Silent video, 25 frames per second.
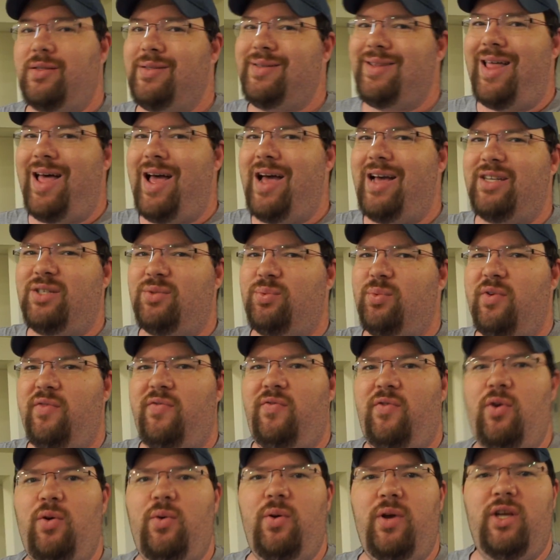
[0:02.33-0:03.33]
slash
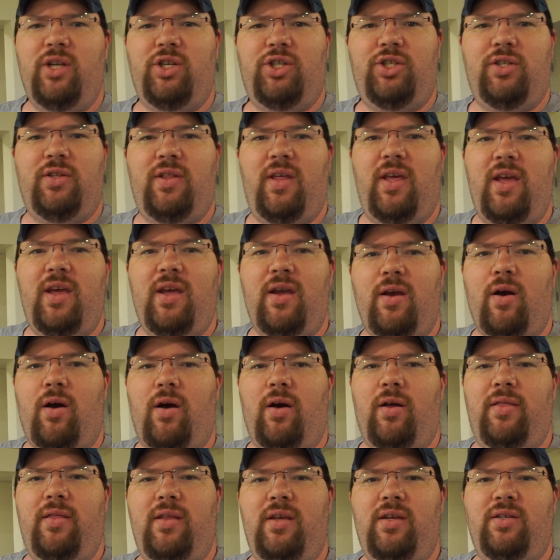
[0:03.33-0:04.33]
review-ish thing
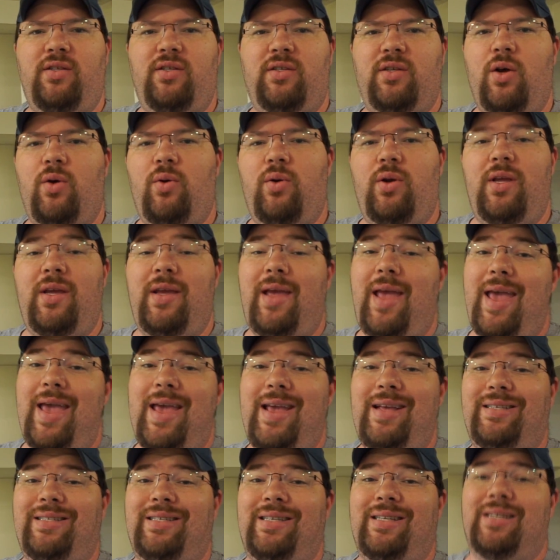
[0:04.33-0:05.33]
on the Sony
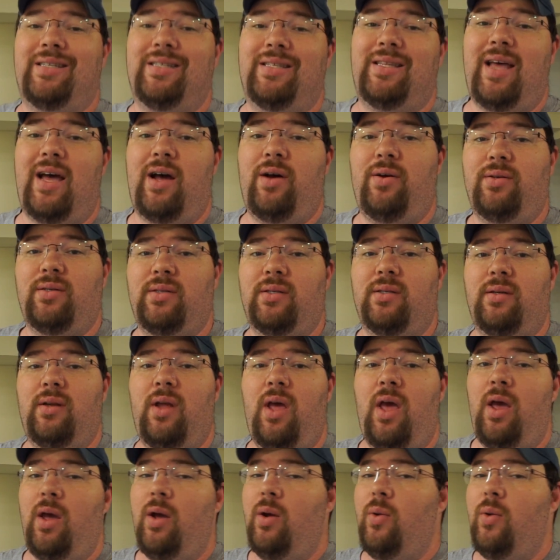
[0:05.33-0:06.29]
a6000.